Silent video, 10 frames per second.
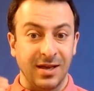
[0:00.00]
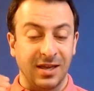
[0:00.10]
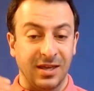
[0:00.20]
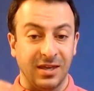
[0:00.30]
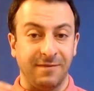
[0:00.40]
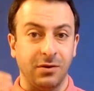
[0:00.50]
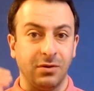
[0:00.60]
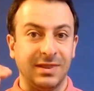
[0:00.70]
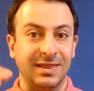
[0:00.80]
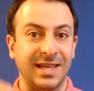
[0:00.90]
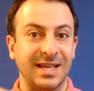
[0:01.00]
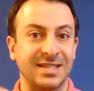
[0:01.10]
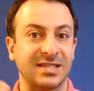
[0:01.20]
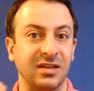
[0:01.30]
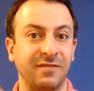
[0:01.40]
give you
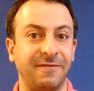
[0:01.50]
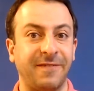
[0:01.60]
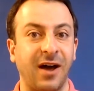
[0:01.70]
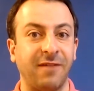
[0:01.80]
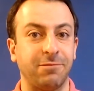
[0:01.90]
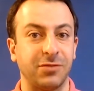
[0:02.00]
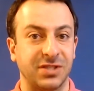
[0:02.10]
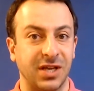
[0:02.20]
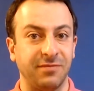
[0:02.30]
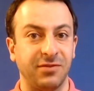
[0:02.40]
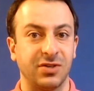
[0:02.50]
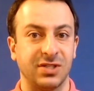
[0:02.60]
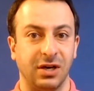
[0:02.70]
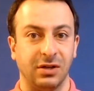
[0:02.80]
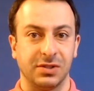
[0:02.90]
less than 5% of your
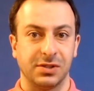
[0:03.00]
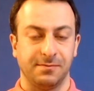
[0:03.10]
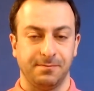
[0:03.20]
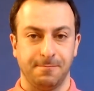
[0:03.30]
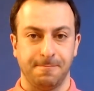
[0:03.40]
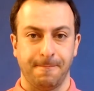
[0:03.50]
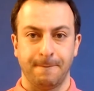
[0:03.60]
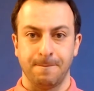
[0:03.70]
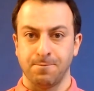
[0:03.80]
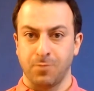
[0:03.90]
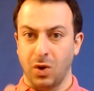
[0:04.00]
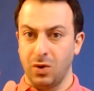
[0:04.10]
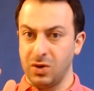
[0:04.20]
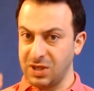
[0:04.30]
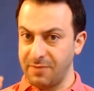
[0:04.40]
sales or
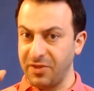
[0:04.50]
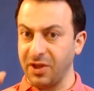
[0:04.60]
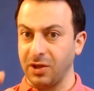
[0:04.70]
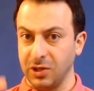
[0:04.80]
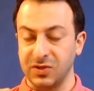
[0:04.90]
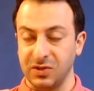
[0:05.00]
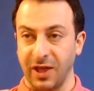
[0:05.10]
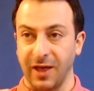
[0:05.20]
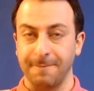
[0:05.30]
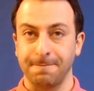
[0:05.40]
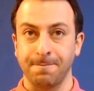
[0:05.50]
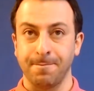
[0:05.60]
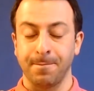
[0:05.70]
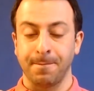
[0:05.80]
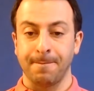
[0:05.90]
something close to that.
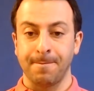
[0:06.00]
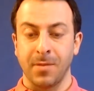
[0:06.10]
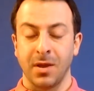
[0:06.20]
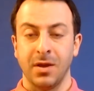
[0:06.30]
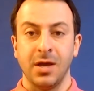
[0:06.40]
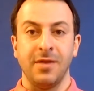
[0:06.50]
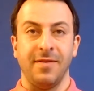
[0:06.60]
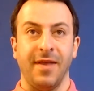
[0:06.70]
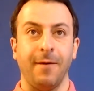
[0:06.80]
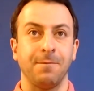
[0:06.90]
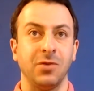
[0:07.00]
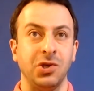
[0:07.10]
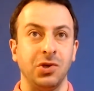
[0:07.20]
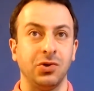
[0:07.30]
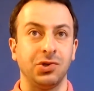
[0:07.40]
Now,
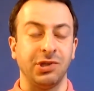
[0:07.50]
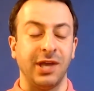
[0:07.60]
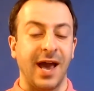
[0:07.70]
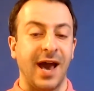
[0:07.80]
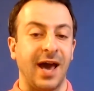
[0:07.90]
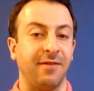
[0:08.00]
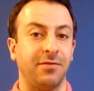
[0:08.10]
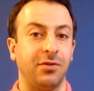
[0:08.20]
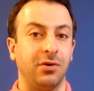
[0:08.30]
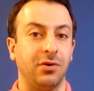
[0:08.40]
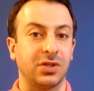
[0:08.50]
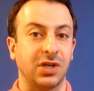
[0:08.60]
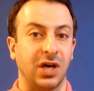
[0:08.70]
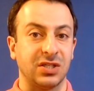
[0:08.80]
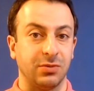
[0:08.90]
usually out of those
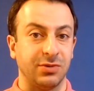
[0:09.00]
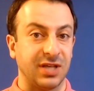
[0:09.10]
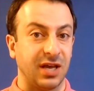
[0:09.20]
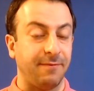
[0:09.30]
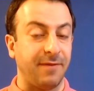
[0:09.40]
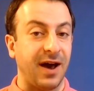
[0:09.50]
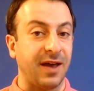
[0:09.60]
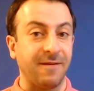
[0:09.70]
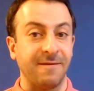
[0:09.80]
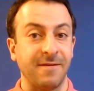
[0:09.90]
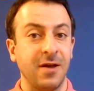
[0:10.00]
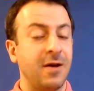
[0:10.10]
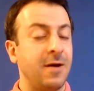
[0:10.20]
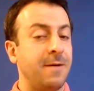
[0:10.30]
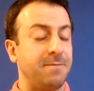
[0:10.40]
customers, out of
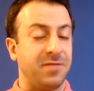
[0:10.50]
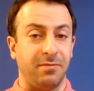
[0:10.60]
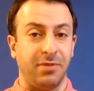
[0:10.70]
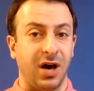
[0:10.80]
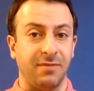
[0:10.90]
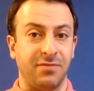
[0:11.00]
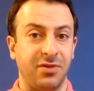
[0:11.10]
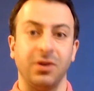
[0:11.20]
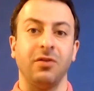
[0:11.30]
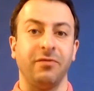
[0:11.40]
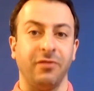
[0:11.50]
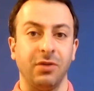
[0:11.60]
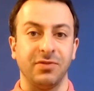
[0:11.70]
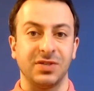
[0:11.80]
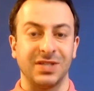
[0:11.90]
the bottom 30 or
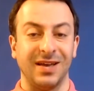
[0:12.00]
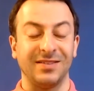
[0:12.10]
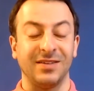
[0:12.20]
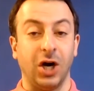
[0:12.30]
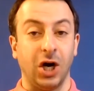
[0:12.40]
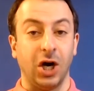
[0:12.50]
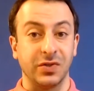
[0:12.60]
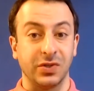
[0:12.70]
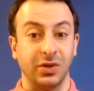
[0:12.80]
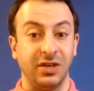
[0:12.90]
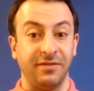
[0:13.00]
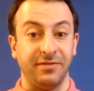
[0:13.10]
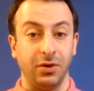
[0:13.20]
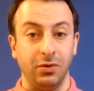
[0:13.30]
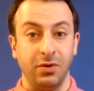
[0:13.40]
40% also give
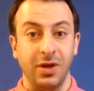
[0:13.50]
you